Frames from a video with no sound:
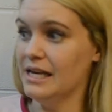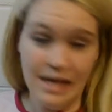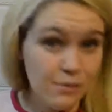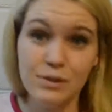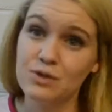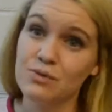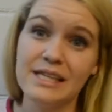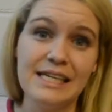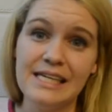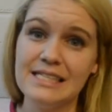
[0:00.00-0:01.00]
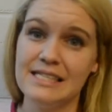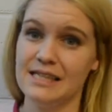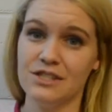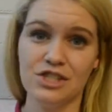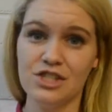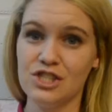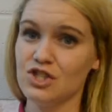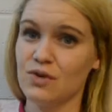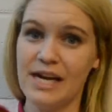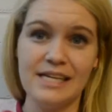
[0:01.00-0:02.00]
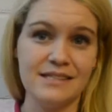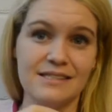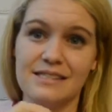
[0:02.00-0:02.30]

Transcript: it was really easy. They're just straight